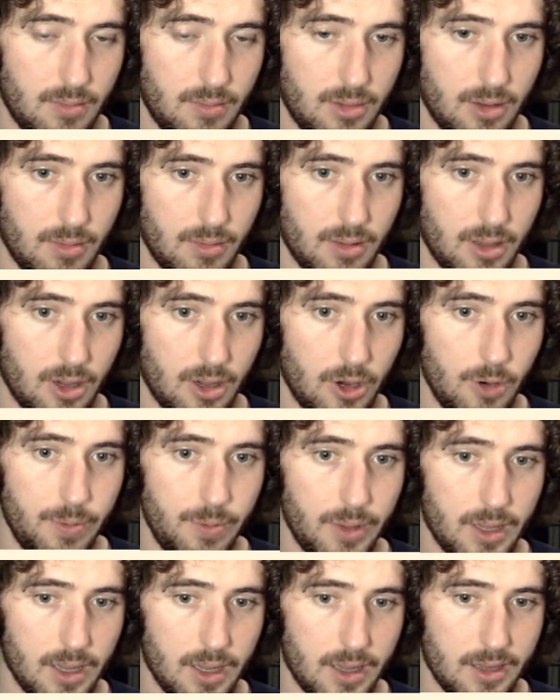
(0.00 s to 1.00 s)
I'm
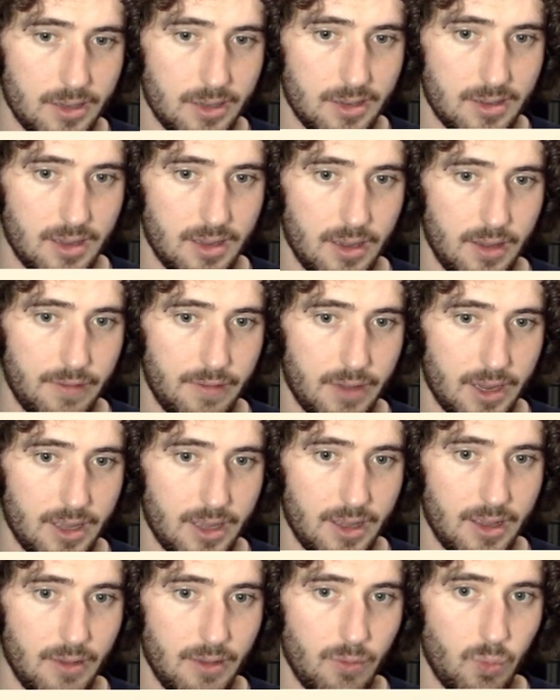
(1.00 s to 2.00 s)
hoping I can just get... If I can
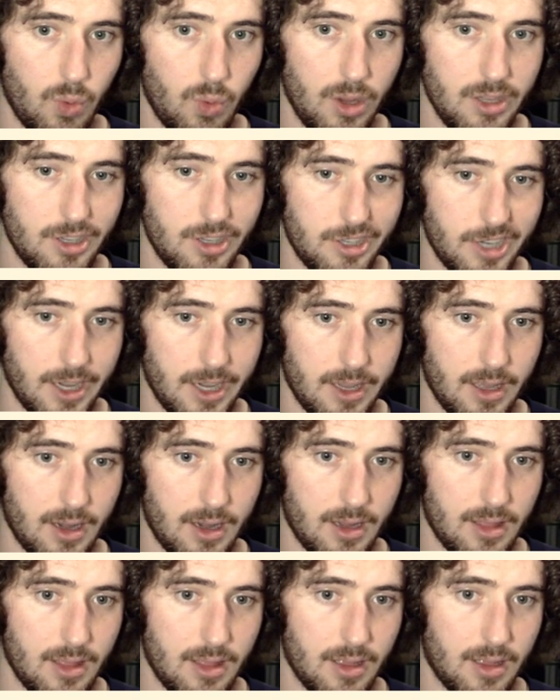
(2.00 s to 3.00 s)
get one check in,
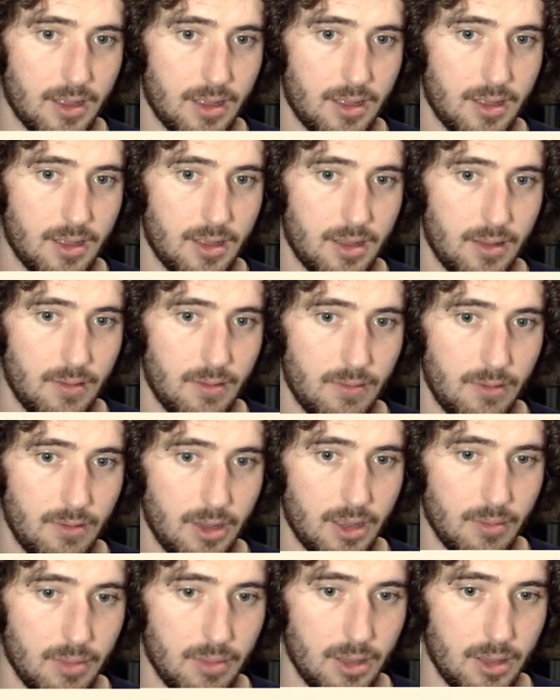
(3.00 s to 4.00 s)
I think we
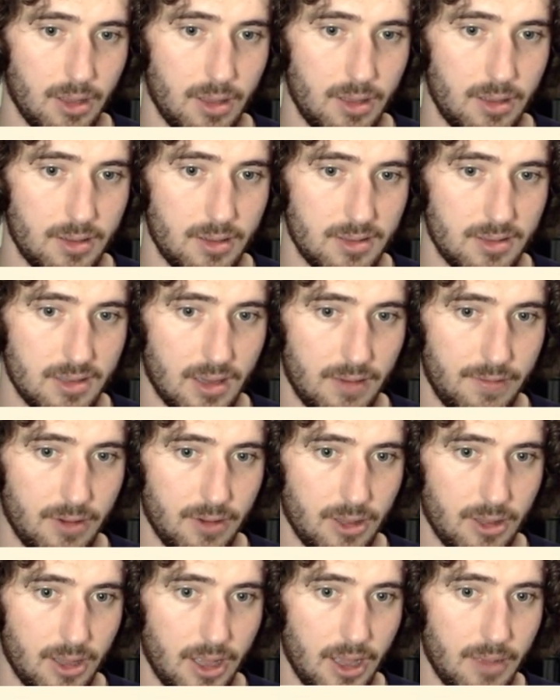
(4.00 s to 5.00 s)
can be set for
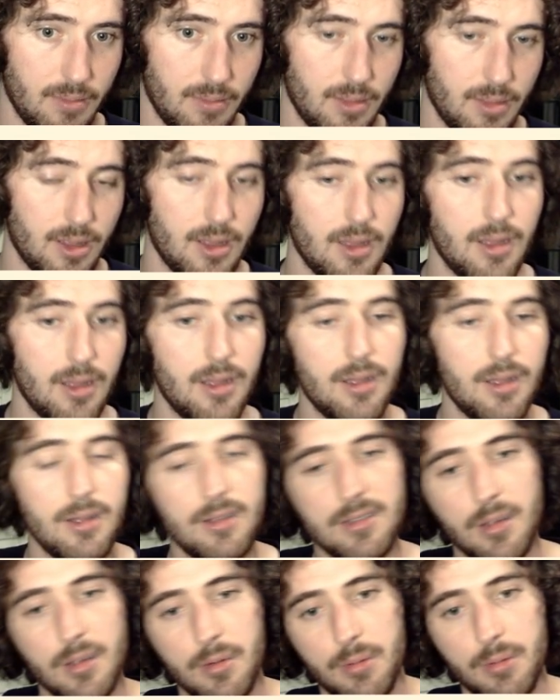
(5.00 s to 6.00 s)
the game.
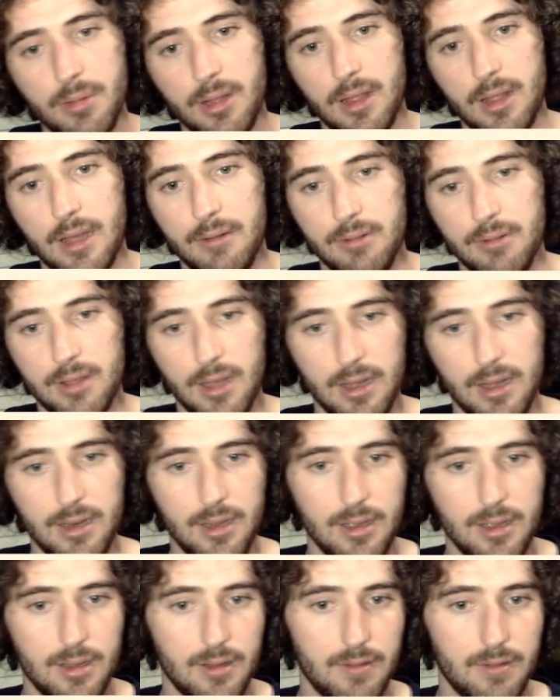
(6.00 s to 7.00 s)
So I'm going to play that with the
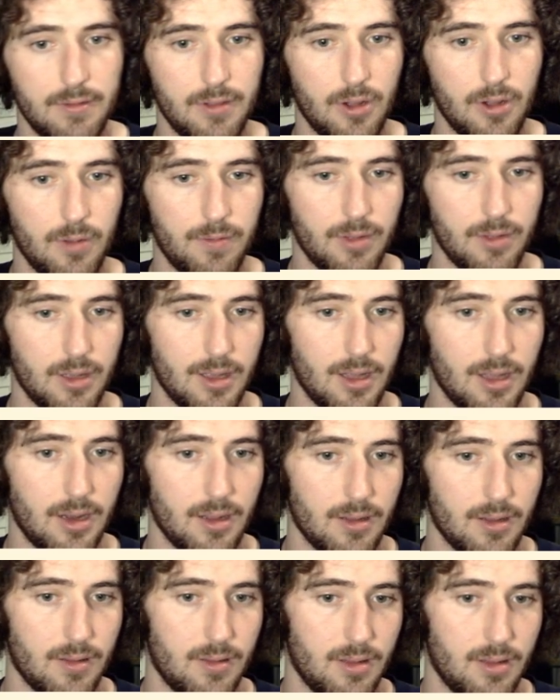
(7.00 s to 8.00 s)
idea of hopefully
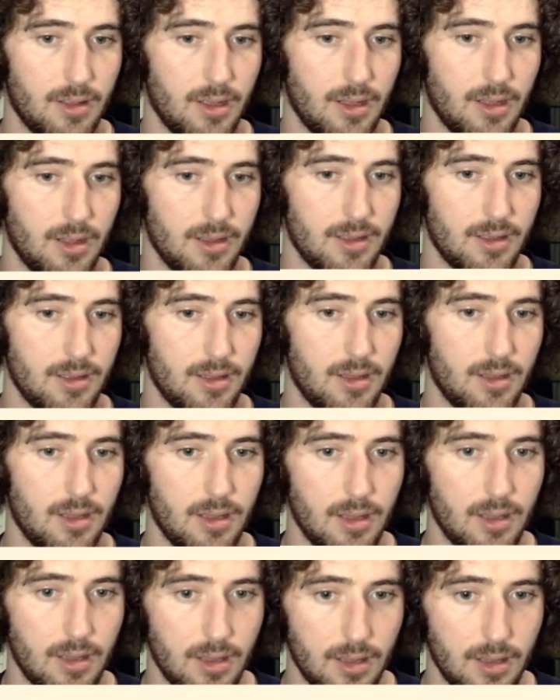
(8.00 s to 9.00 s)
getting... Yeah, like...
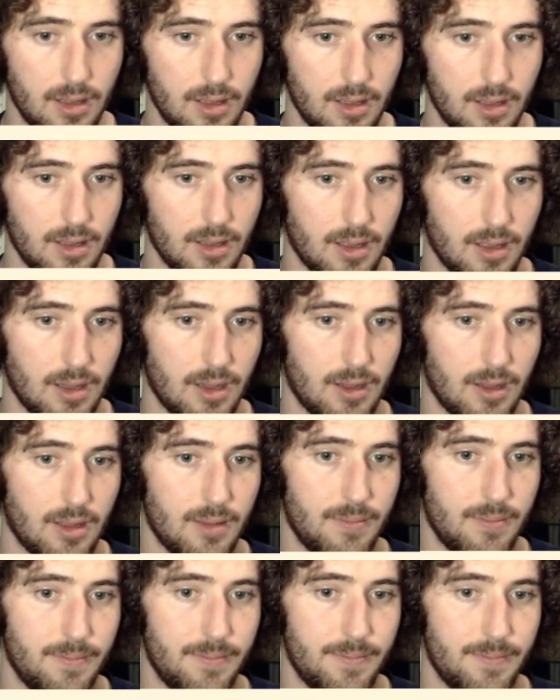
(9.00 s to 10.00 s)

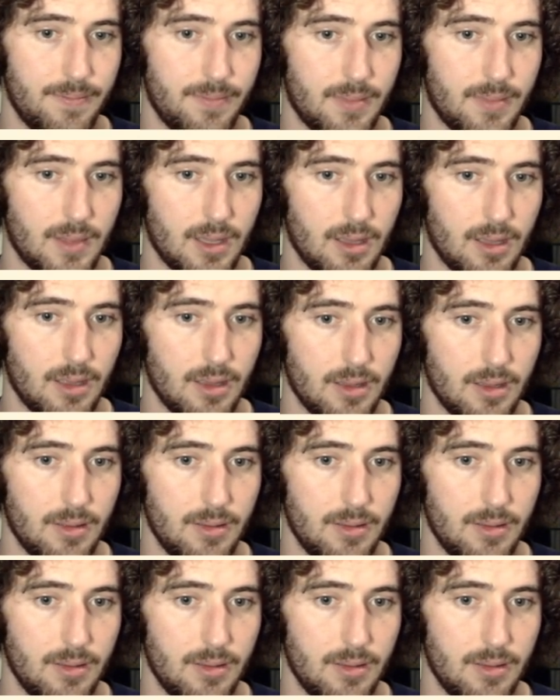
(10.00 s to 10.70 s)
yeah.